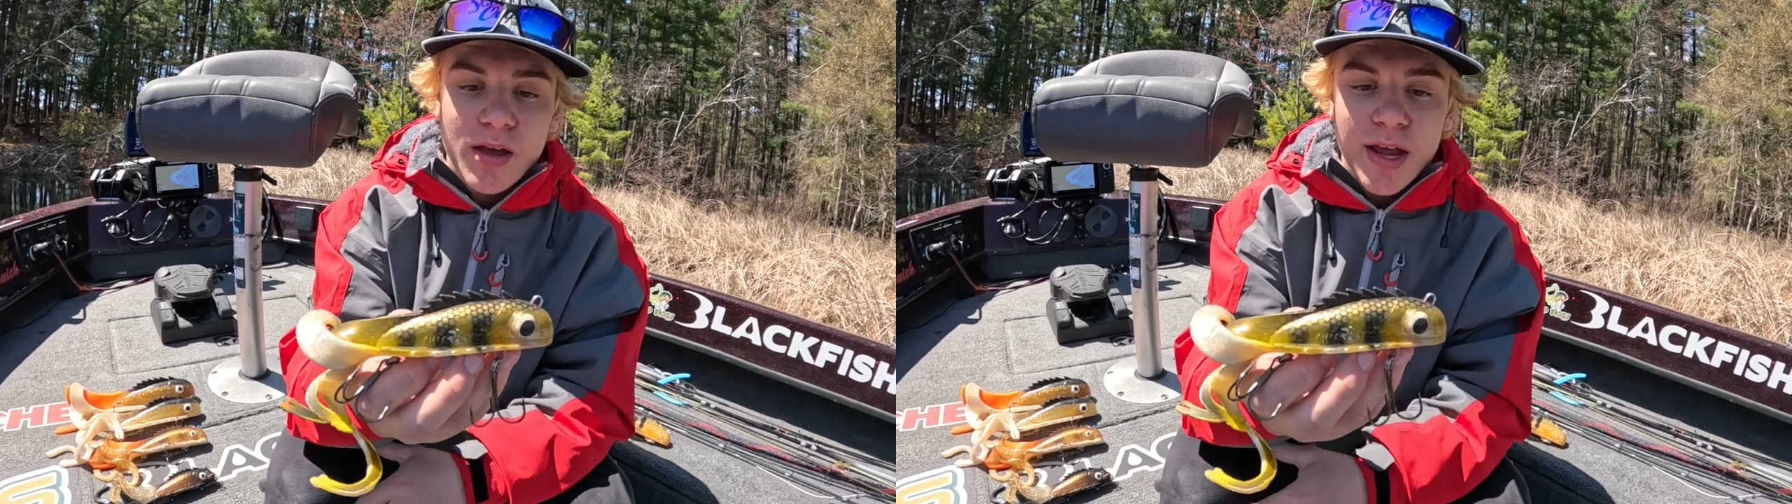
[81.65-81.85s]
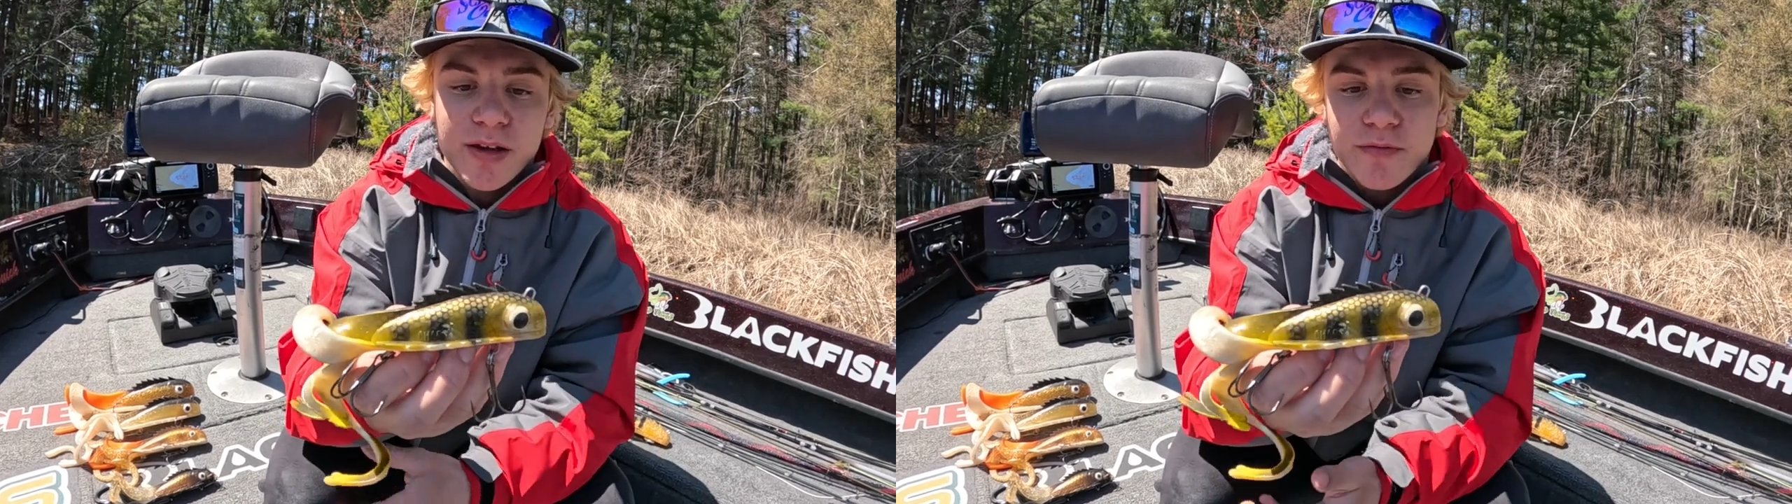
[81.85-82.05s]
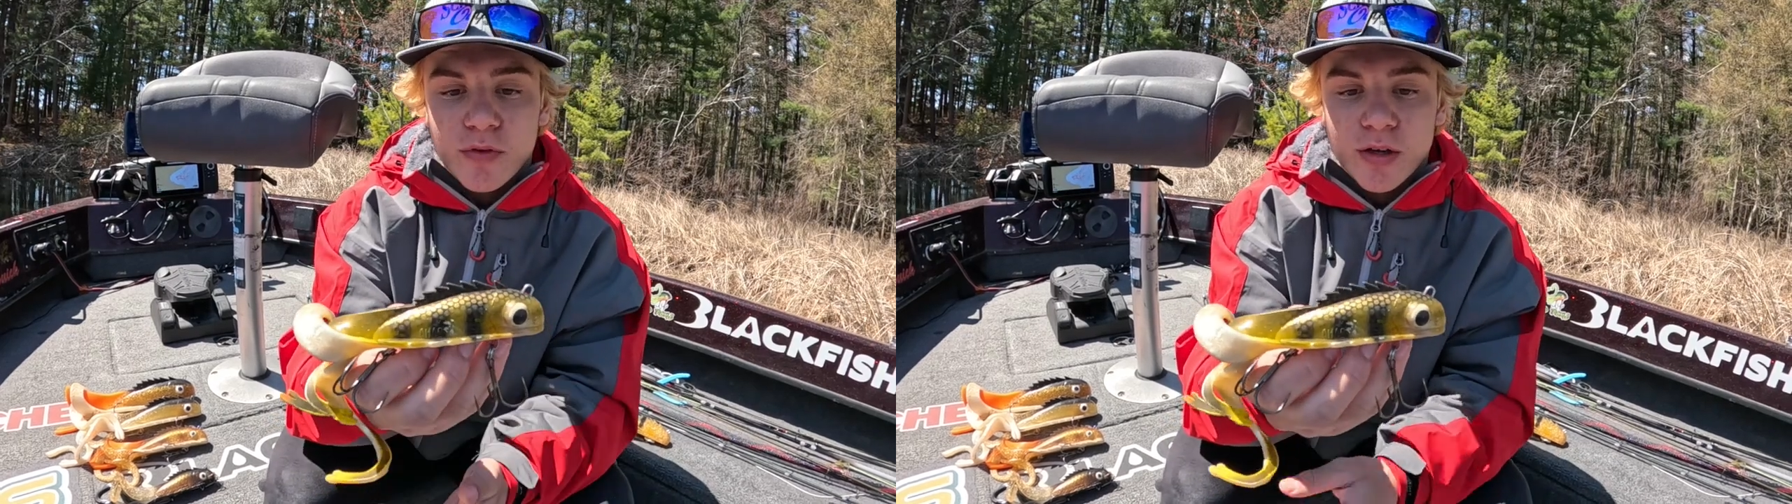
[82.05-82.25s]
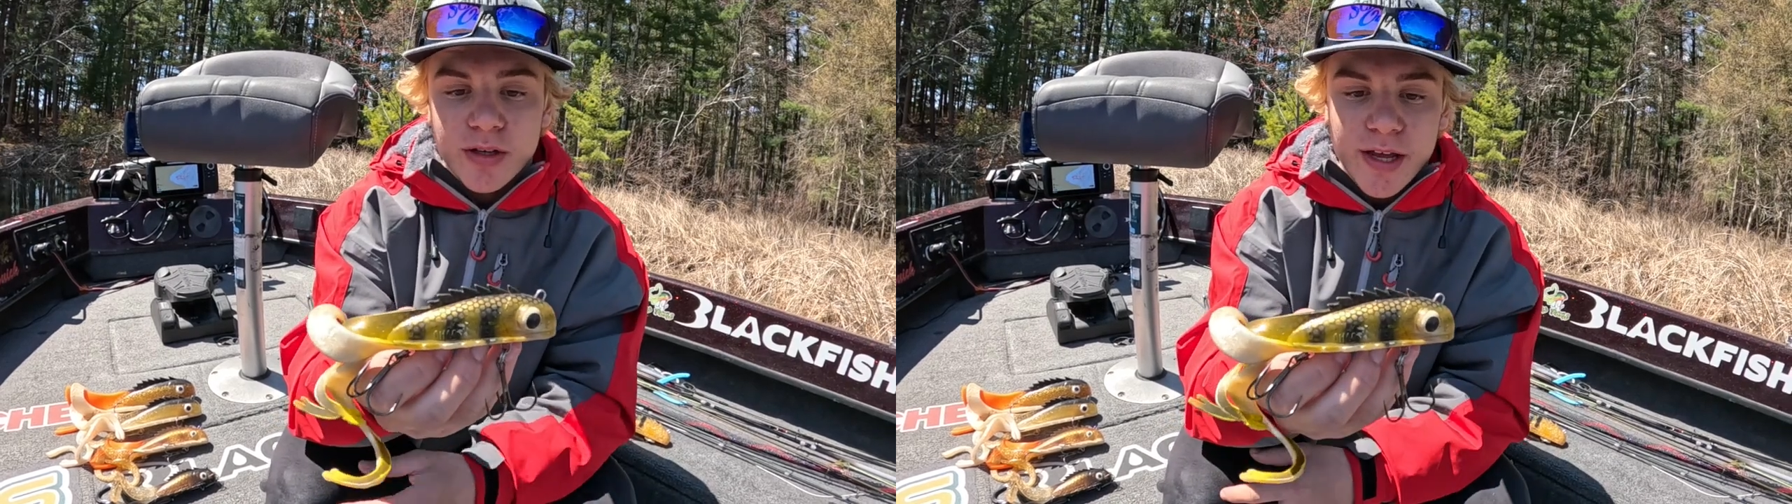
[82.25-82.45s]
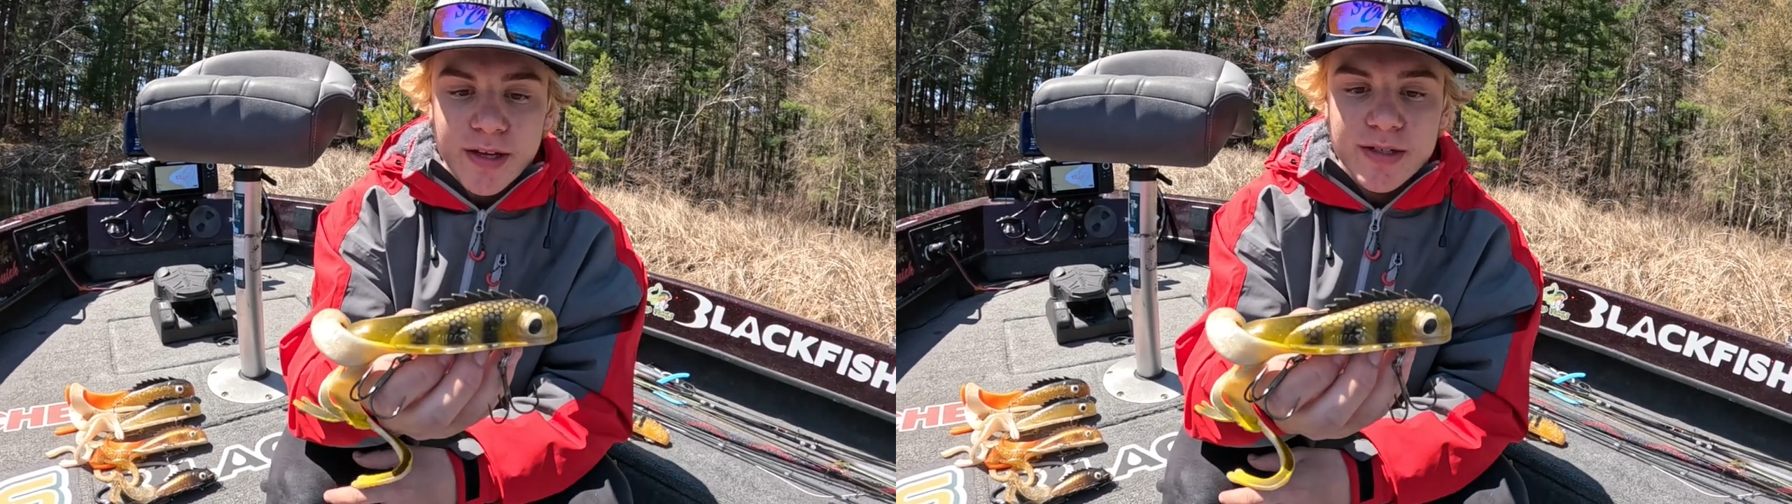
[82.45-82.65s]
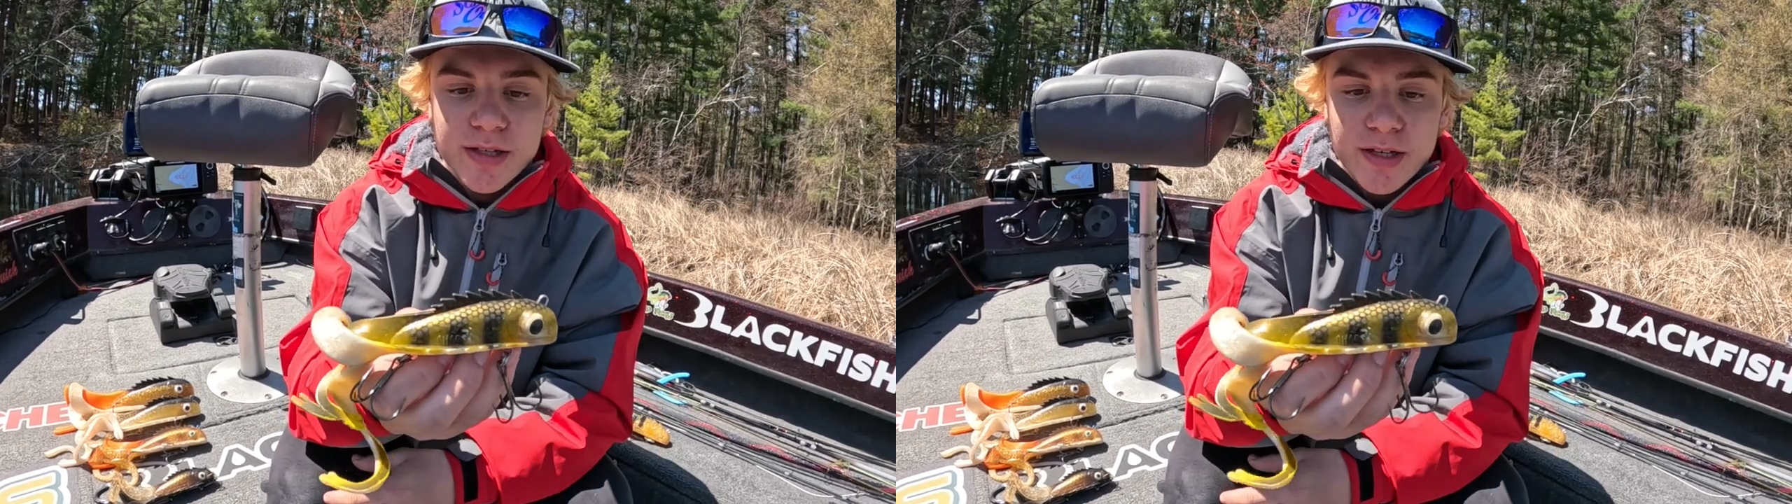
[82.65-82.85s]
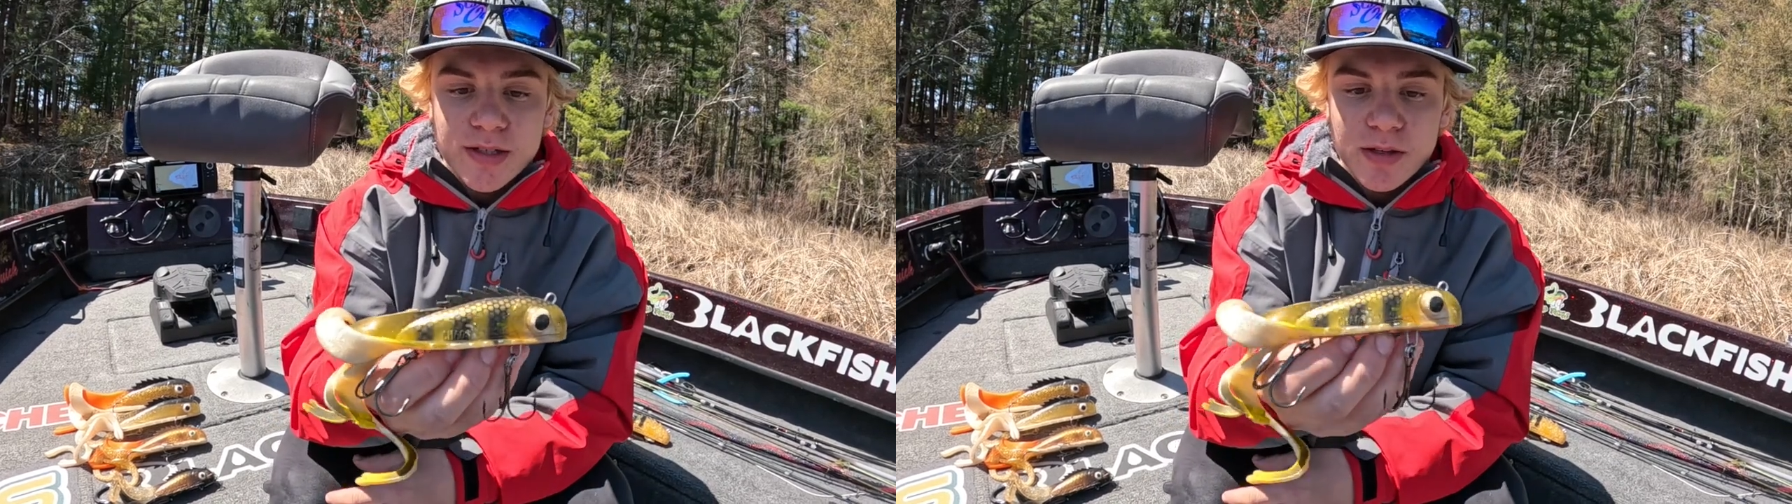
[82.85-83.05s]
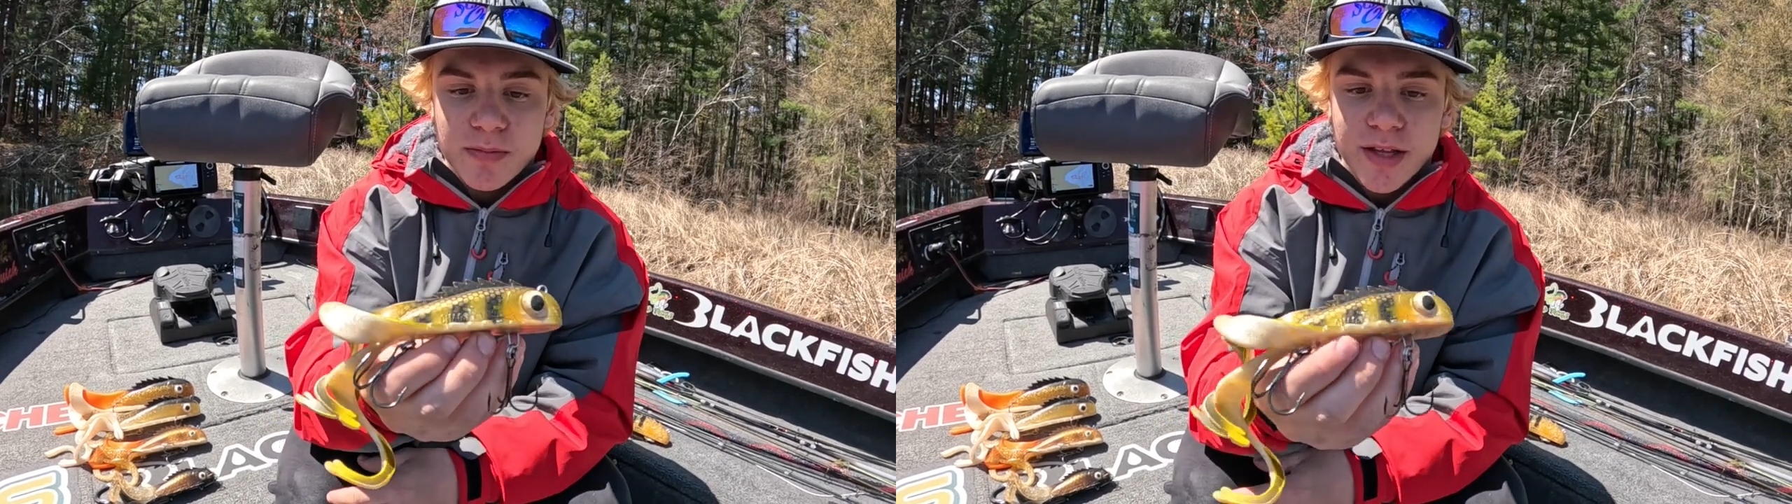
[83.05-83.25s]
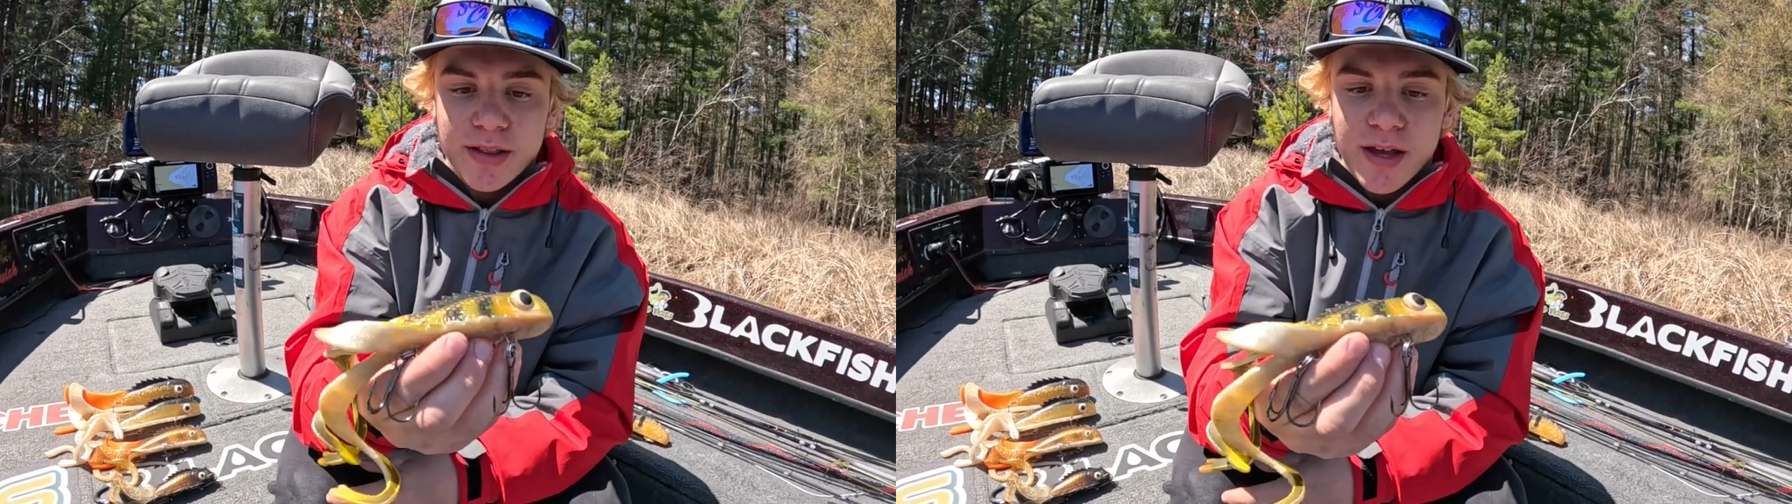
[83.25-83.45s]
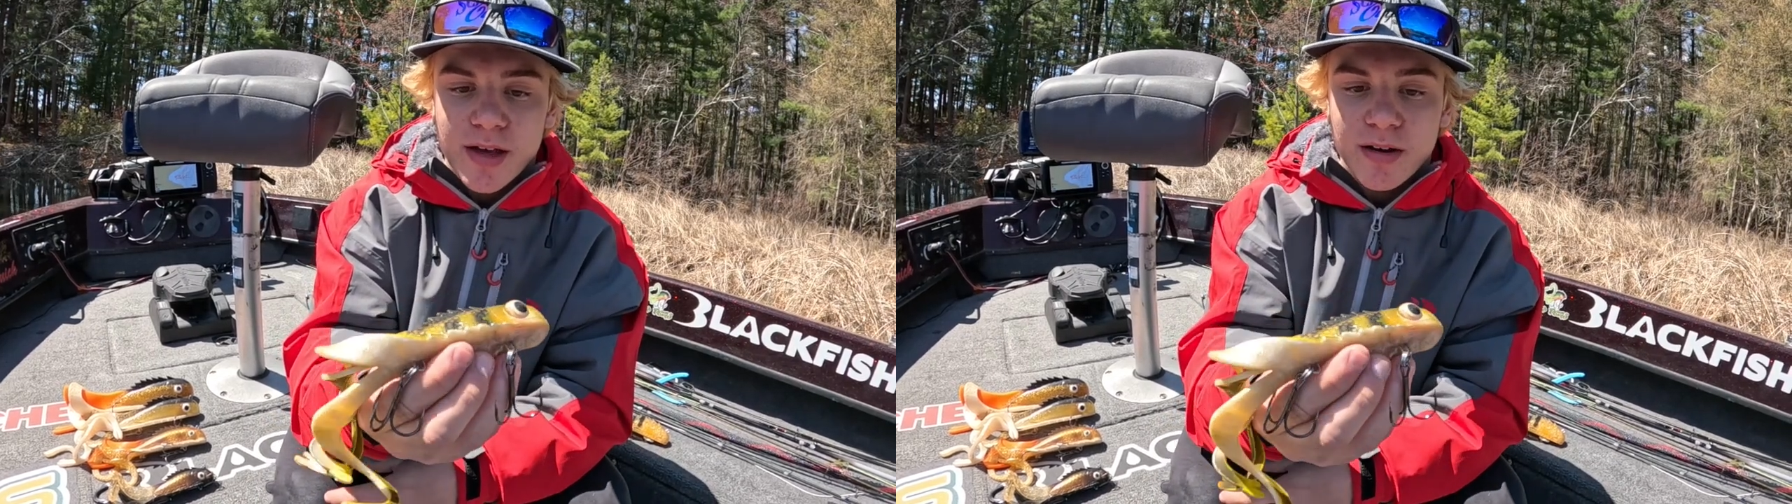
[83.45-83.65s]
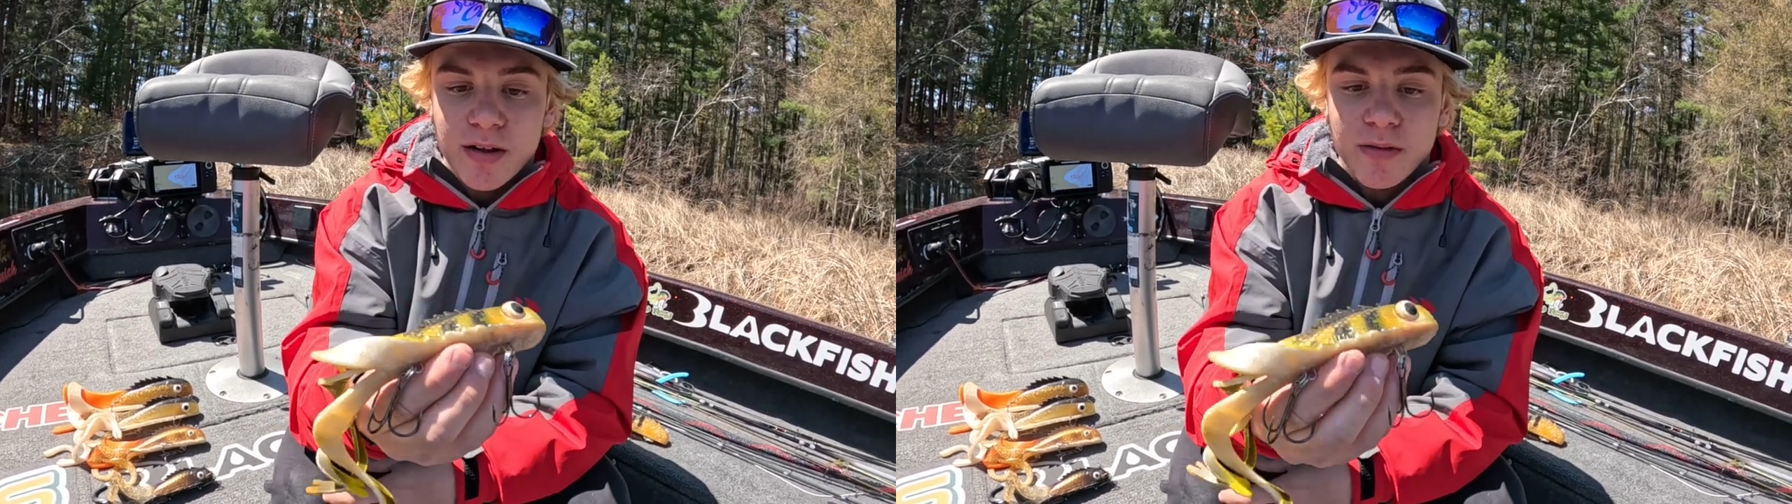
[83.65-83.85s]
8 foot, 8.6, something like that.